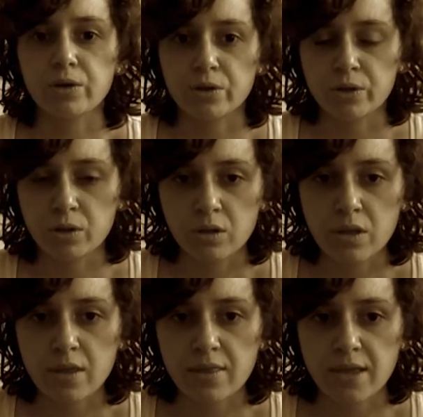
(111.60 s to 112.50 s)

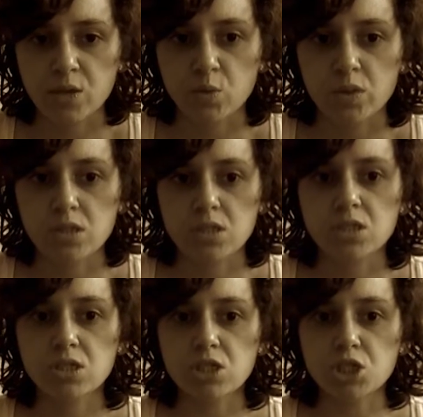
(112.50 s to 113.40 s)
girl that was
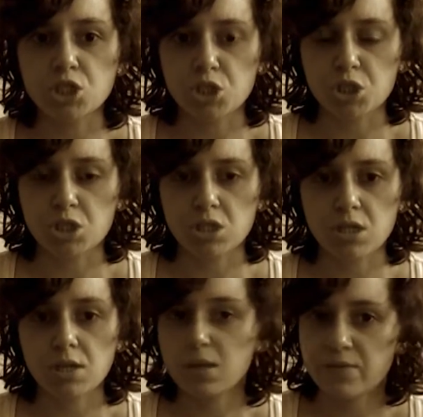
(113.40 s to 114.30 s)

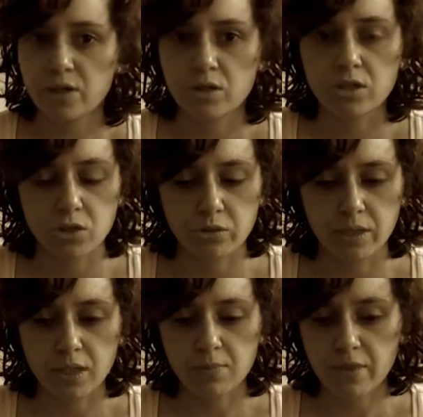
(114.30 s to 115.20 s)
just living her
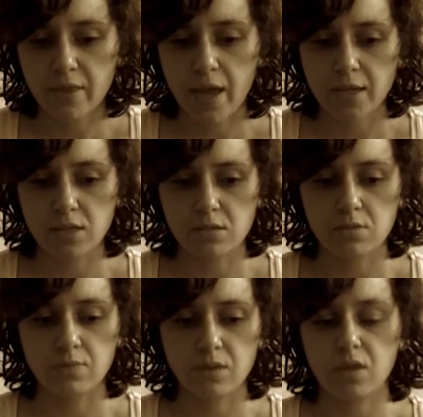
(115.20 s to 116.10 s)
dream. That is
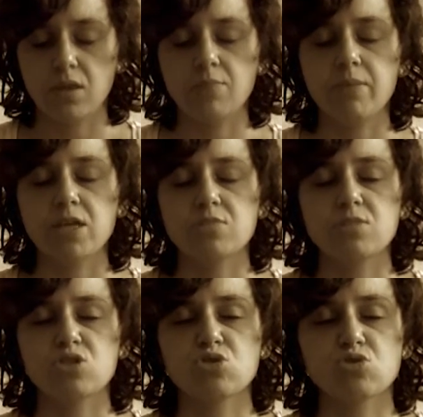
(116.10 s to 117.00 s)
something that makes
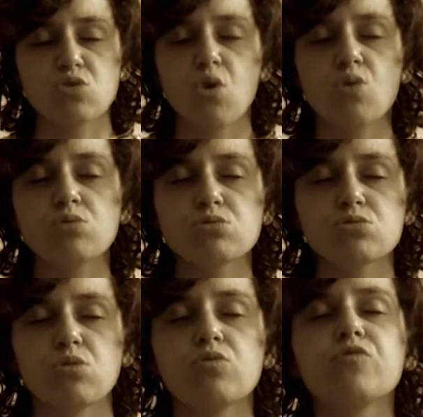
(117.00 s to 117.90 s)
me so
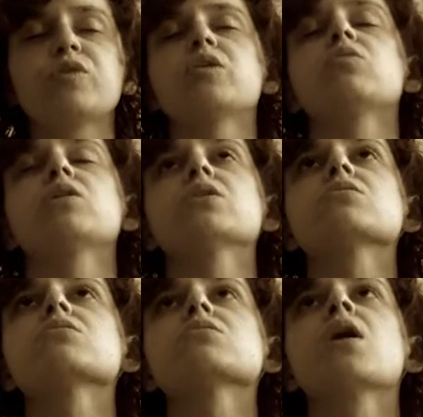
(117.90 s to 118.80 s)

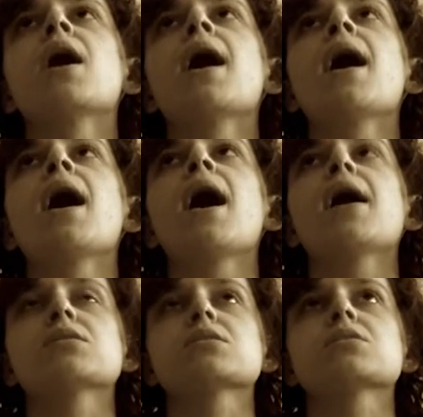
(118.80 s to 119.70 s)
furious
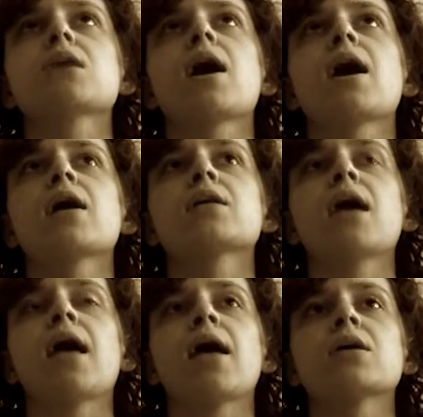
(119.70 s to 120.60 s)
and sad,
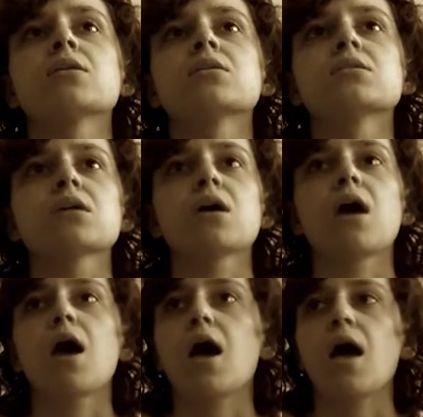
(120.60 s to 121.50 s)
and
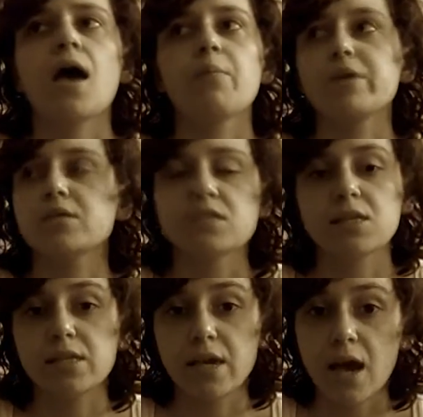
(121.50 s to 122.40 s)

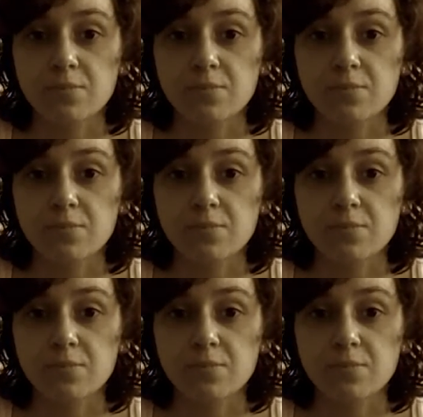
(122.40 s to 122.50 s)
basically